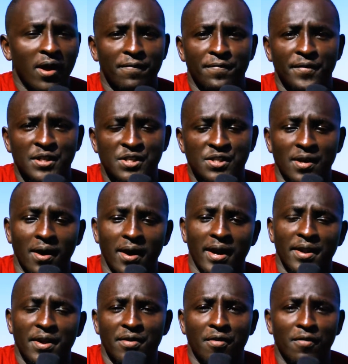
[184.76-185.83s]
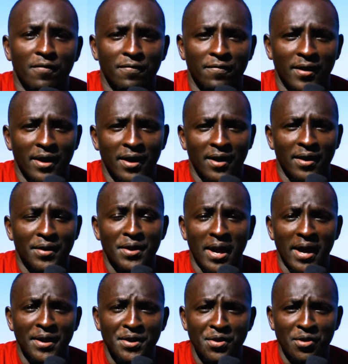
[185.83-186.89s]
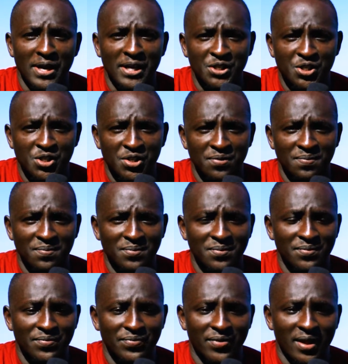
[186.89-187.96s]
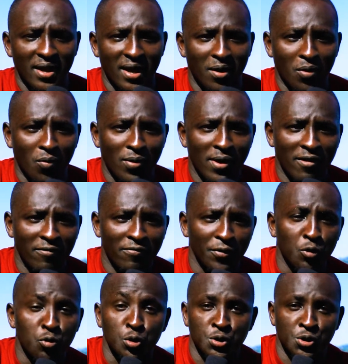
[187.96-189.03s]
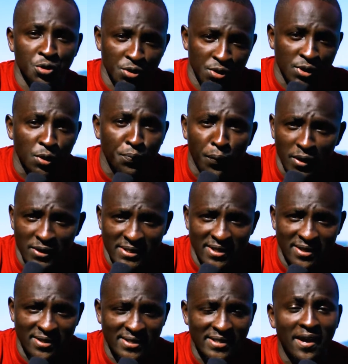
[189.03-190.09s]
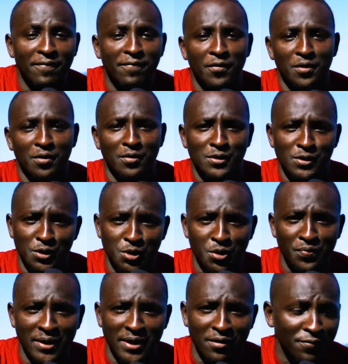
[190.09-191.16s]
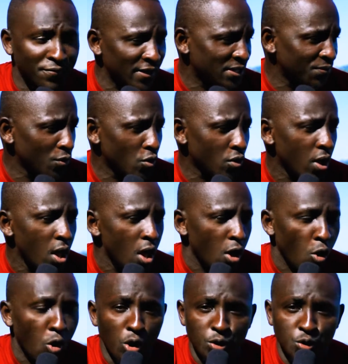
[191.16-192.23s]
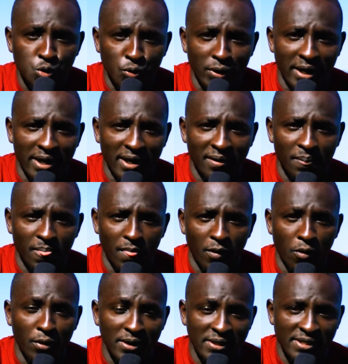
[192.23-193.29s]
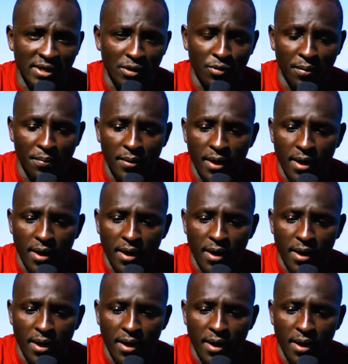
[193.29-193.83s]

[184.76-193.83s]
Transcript: this is an era of a new age. You could choose to post stuff on social media, on Facebook, go on Twitter or Instagram.